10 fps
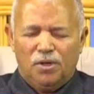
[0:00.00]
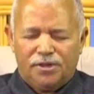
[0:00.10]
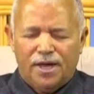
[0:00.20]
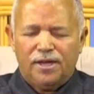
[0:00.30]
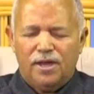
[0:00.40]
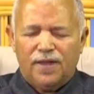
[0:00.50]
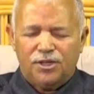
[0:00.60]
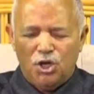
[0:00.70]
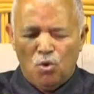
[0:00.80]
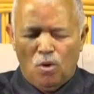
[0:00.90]
thank you
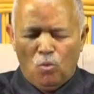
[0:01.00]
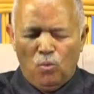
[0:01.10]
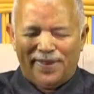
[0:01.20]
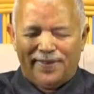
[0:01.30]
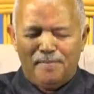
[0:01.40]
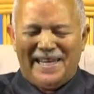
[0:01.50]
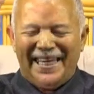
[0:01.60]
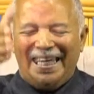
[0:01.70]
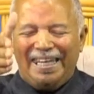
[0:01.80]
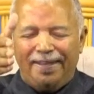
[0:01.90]
that you are with them and
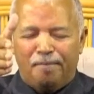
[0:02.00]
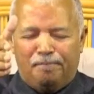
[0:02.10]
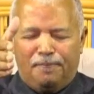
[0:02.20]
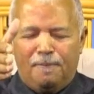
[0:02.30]
in them.